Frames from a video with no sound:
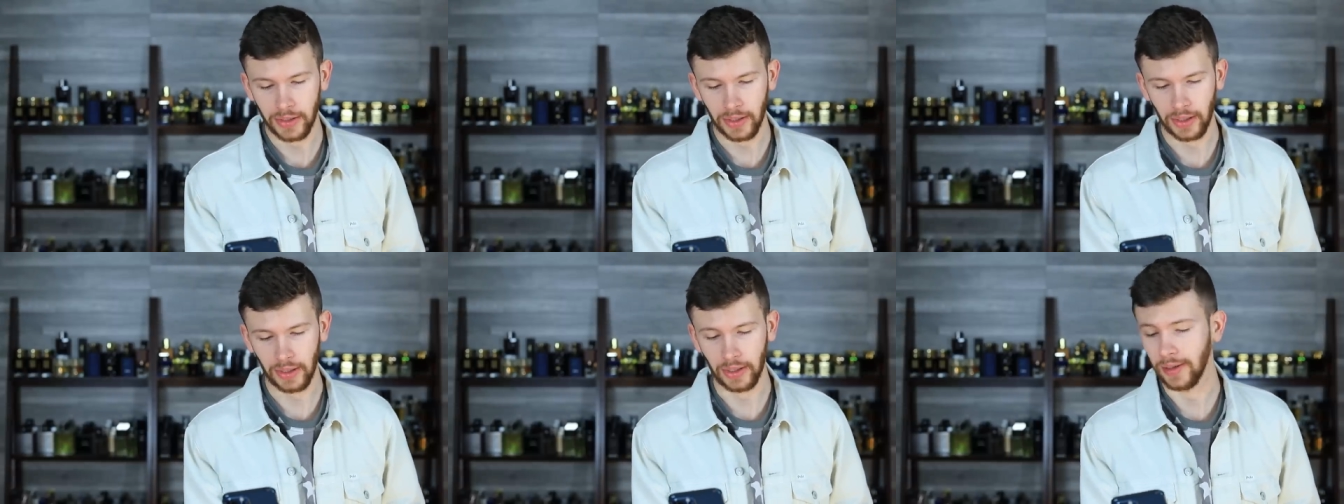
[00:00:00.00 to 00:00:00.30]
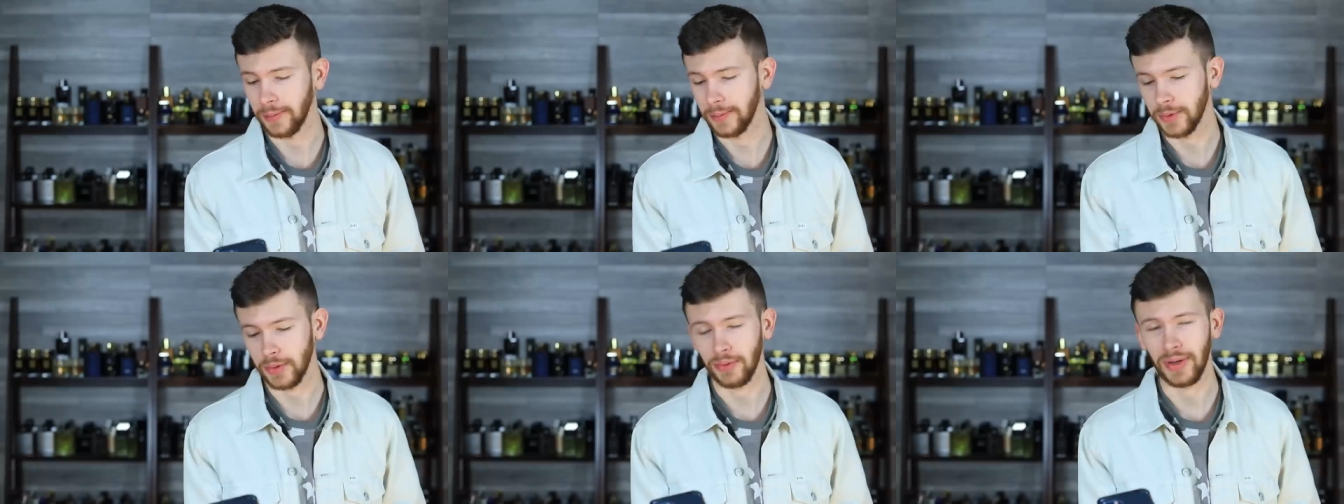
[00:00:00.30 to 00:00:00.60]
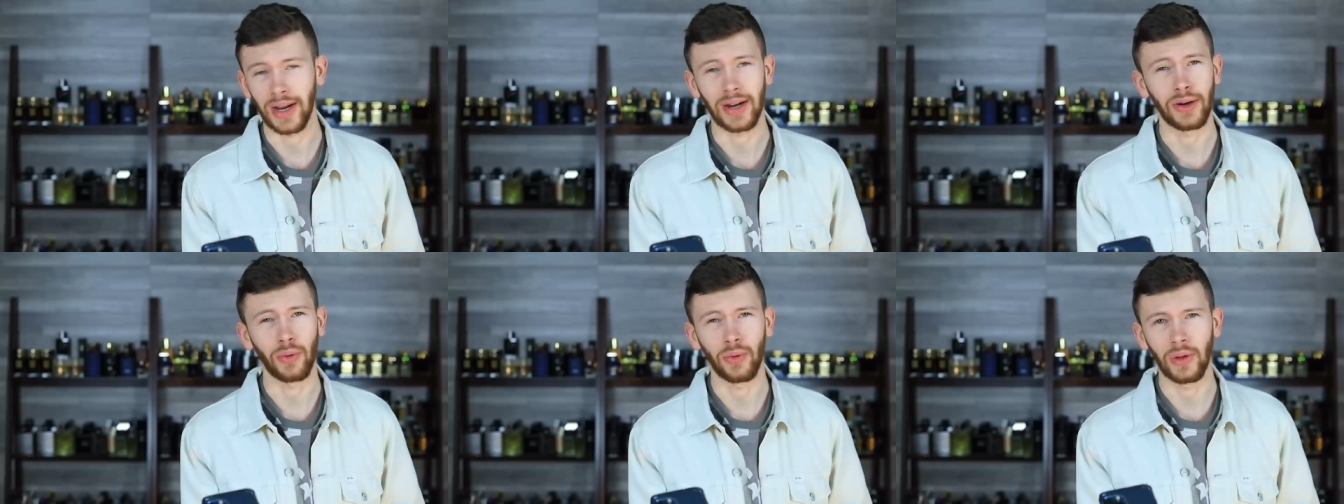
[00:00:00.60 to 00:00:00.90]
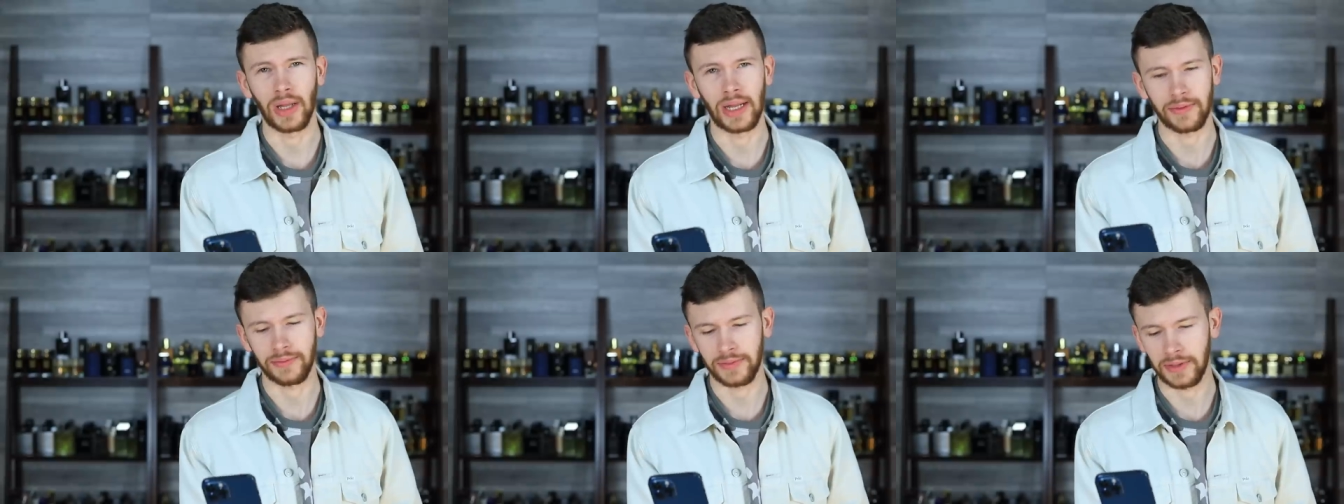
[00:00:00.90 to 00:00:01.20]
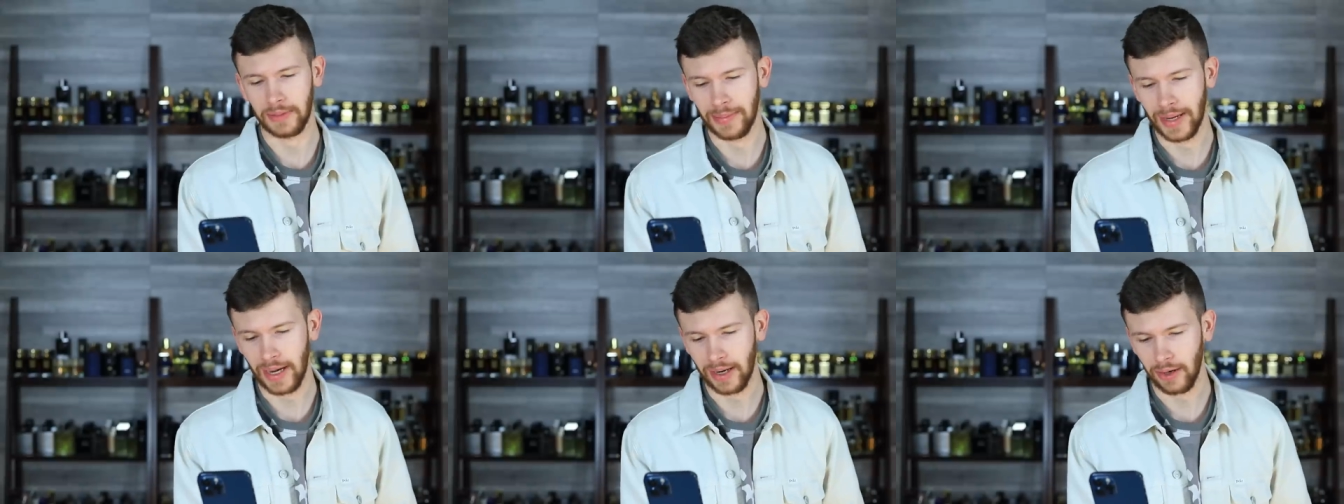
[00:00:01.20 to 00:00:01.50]
um, so not a whole lot of
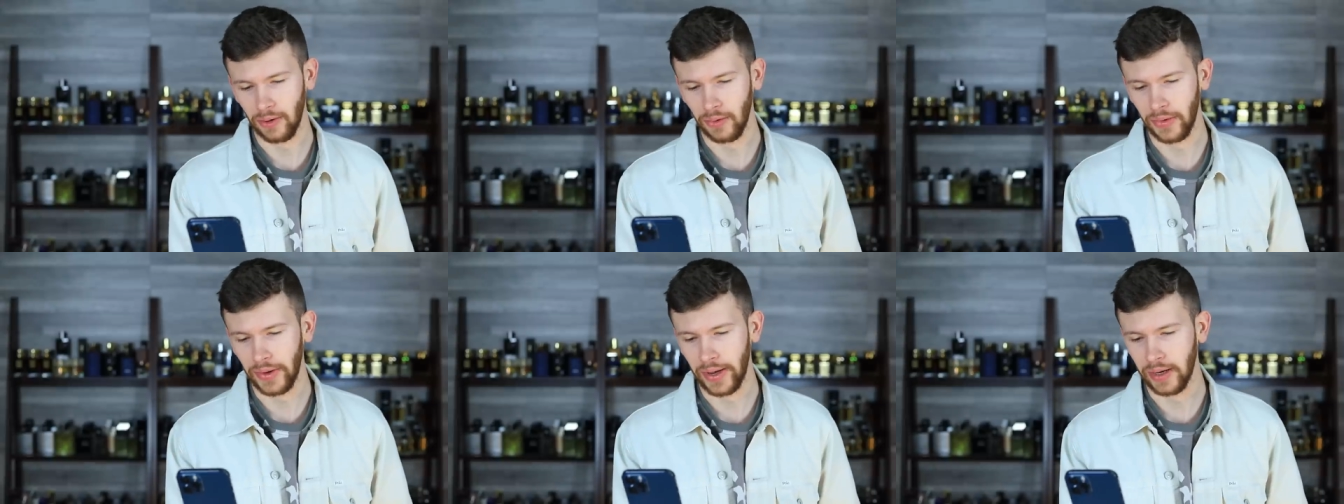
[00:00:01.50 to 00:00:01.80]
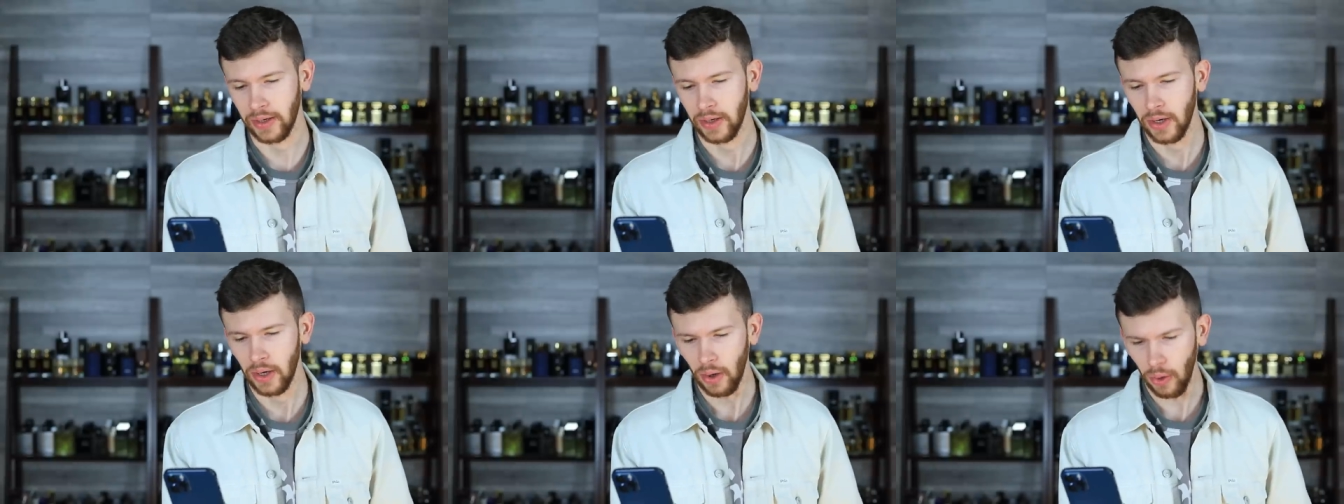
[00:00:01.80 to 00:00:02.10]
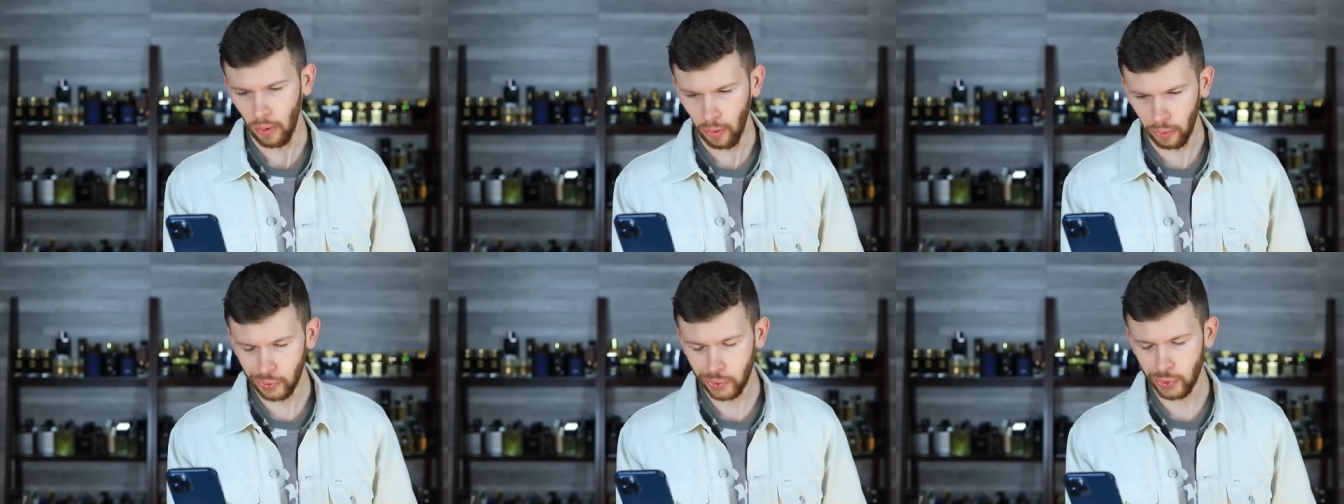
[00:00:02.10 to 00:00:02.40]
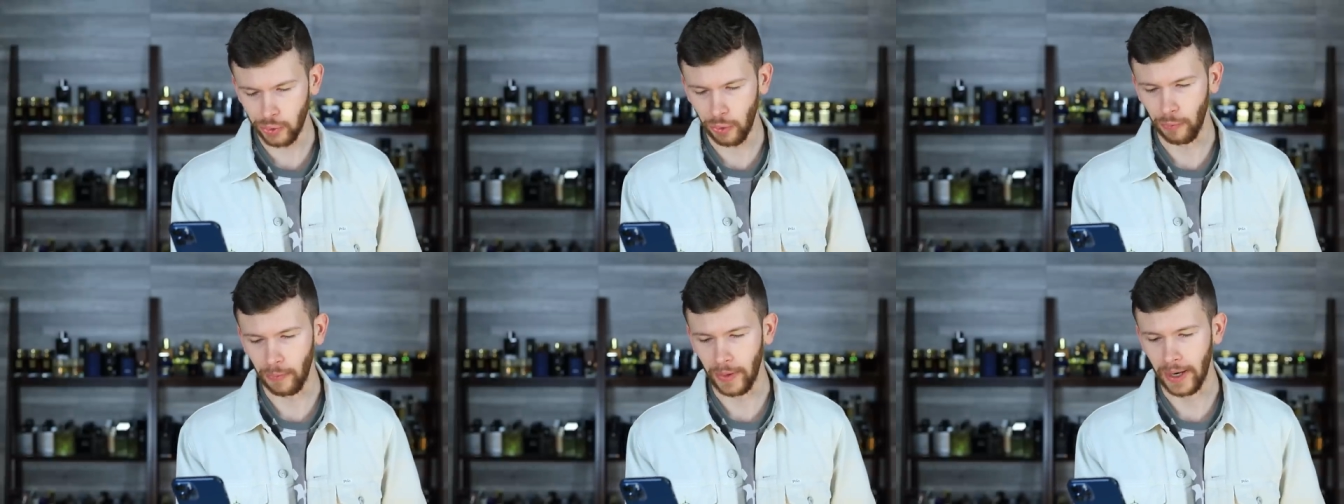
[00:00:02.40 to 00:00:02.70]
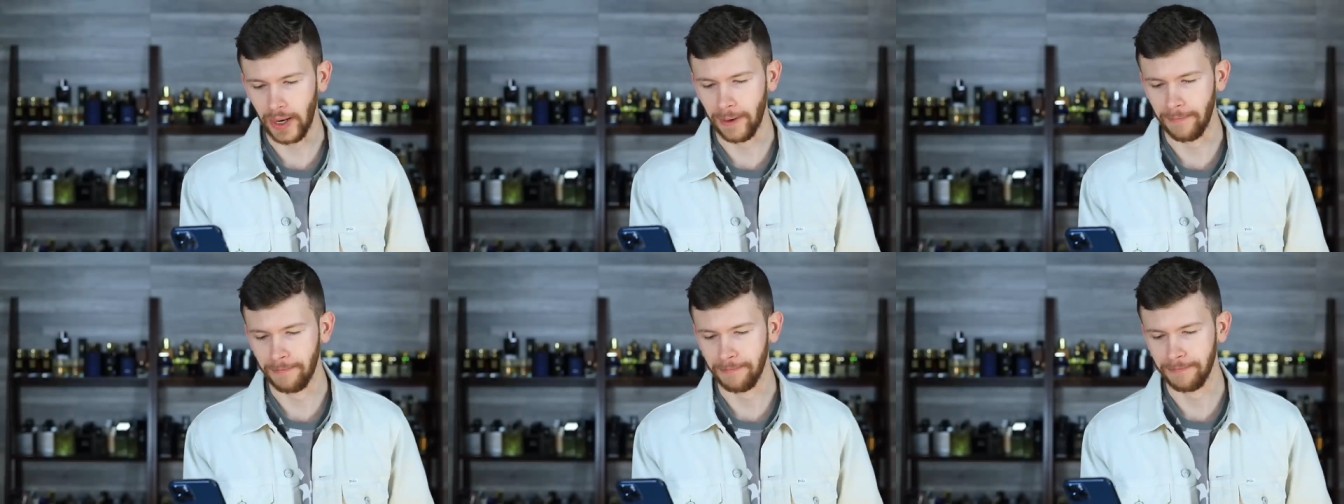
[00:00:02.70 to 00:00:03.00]
feedback on that. Ultra
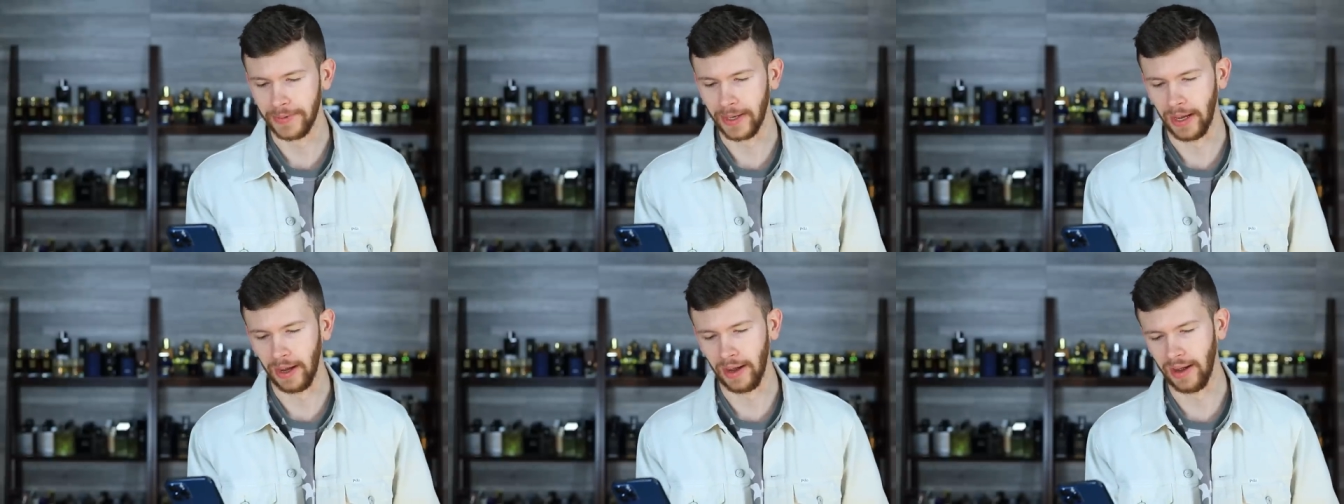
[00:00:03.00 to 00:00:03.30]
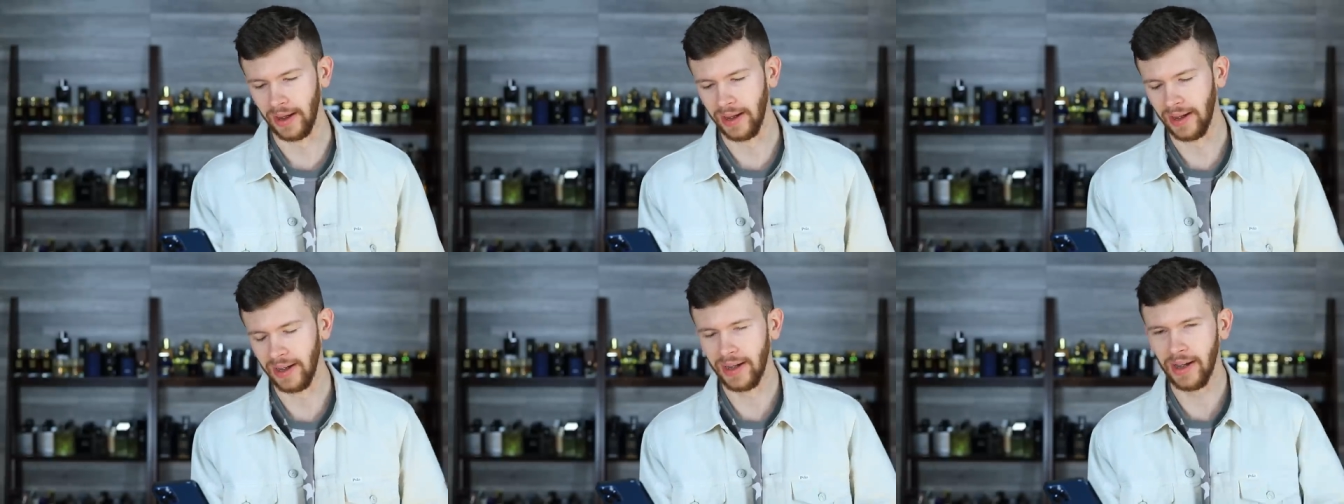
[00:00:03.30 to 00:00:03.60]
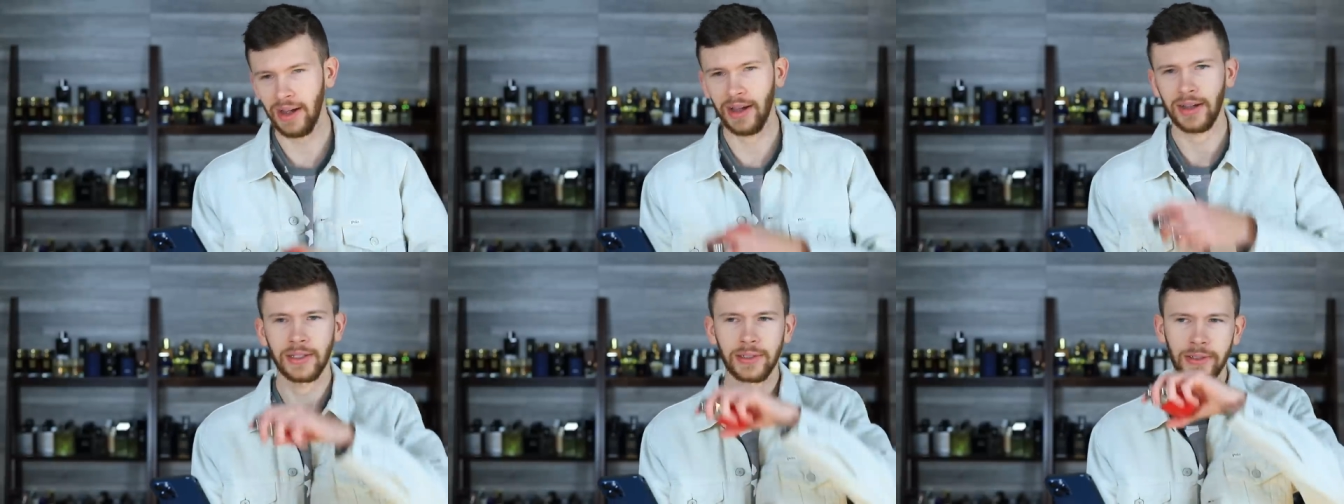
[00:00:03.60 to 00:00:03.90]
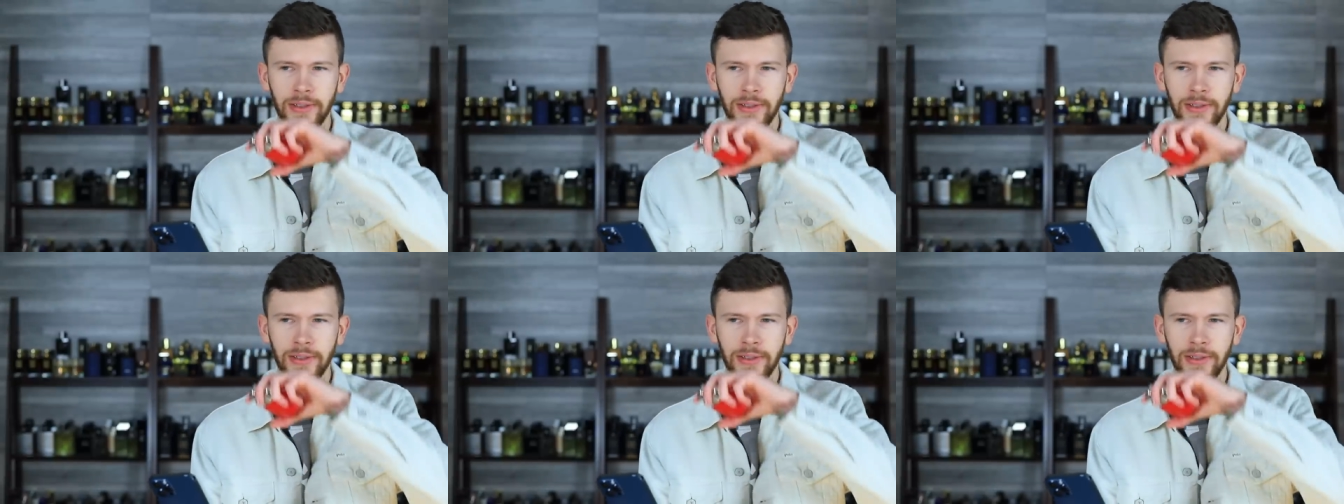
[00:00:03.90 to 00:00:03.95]
Red. Uh,